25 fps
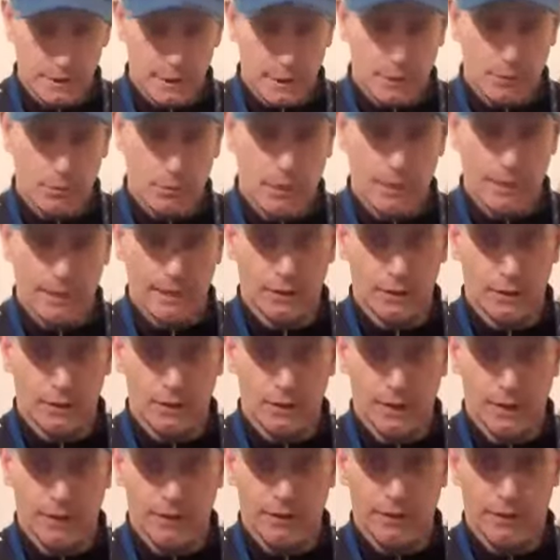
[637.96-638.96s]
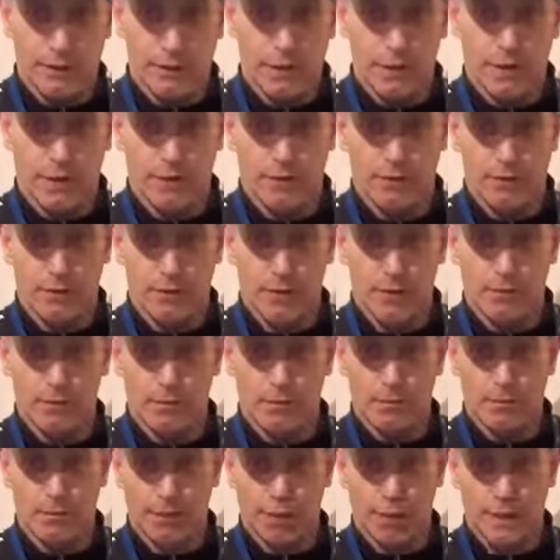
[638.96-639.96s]
That's why you don't like filling in
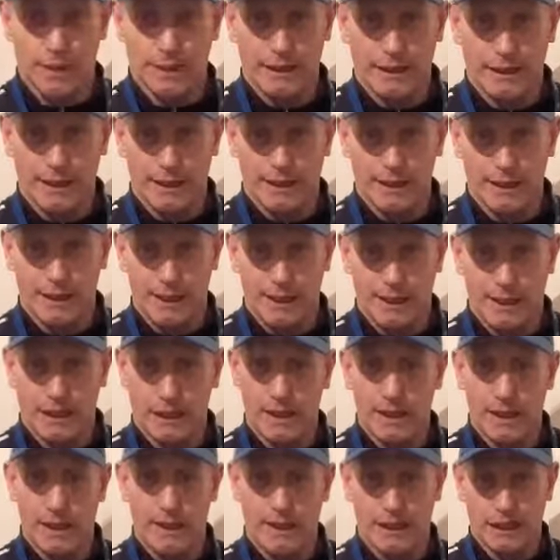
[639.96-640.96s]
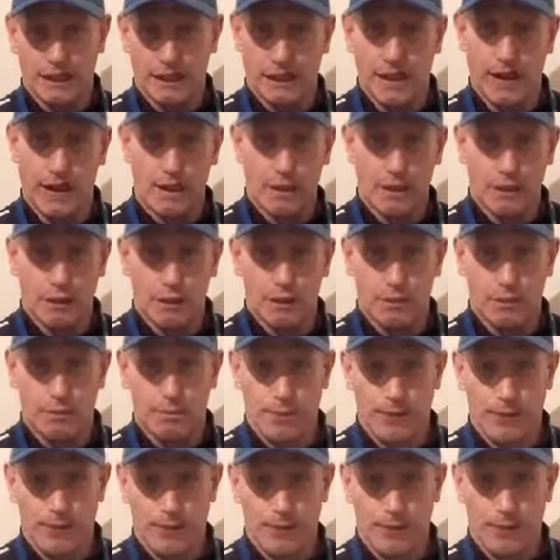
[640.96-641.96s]
forms in blue ink. They'd say the scanners
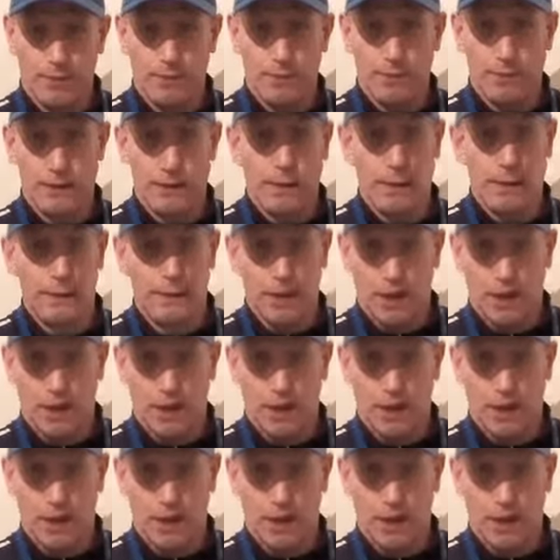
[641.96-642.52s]
don't pick up.